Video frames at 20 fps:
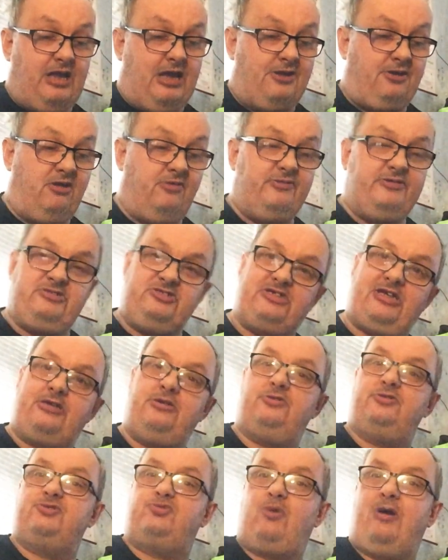And all these
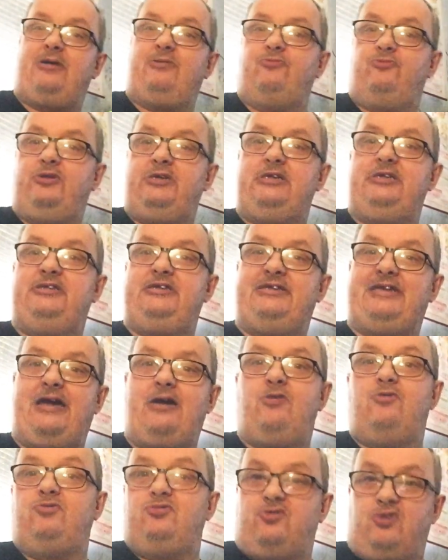channels what I'm reading
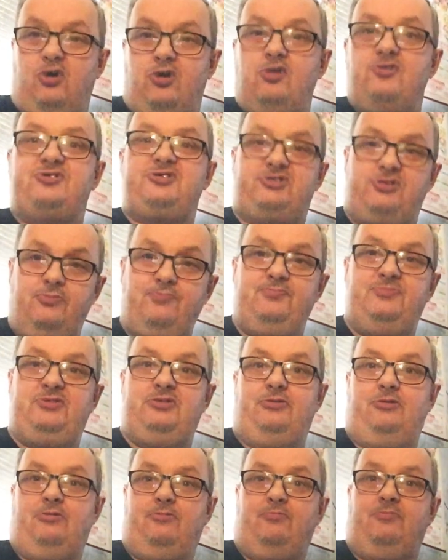out, go sub
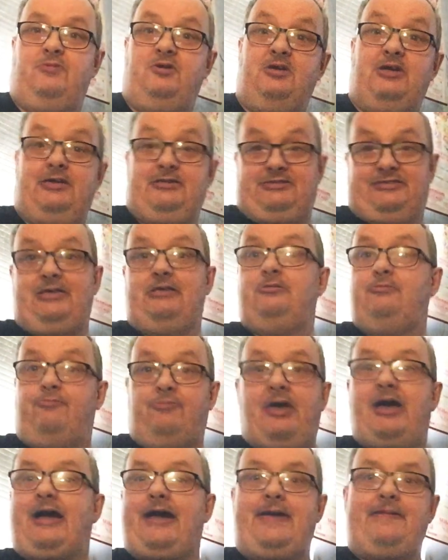to them and tell
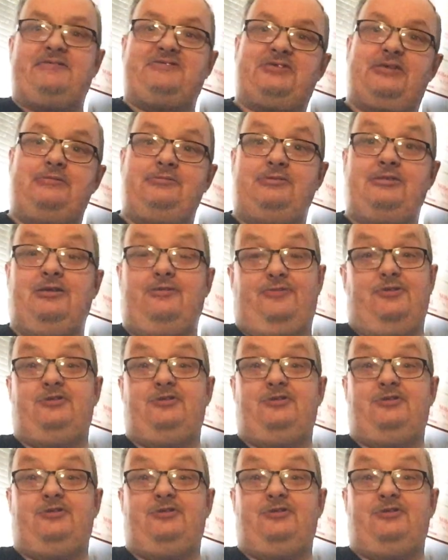them that I sent you.